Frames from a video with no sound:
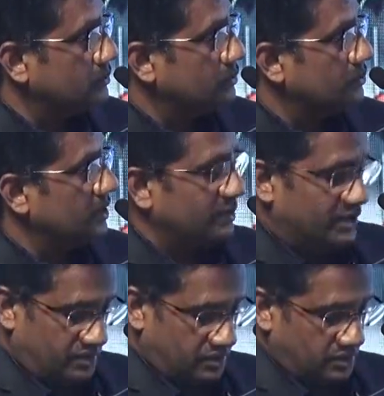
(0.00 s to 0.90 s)
2
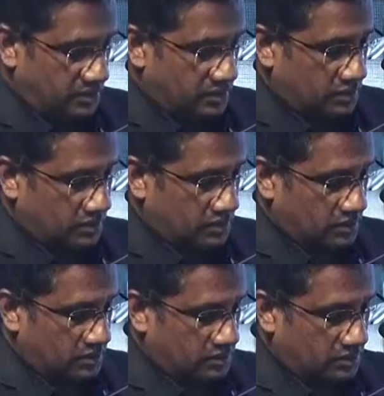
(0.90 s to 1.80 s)
centimeters
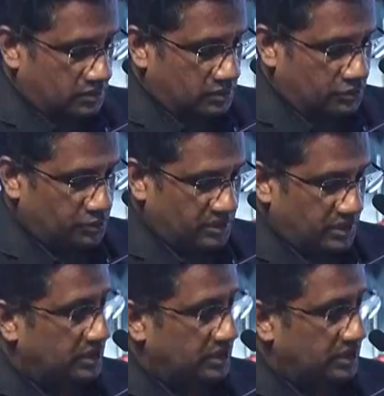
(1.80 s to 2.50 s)
into the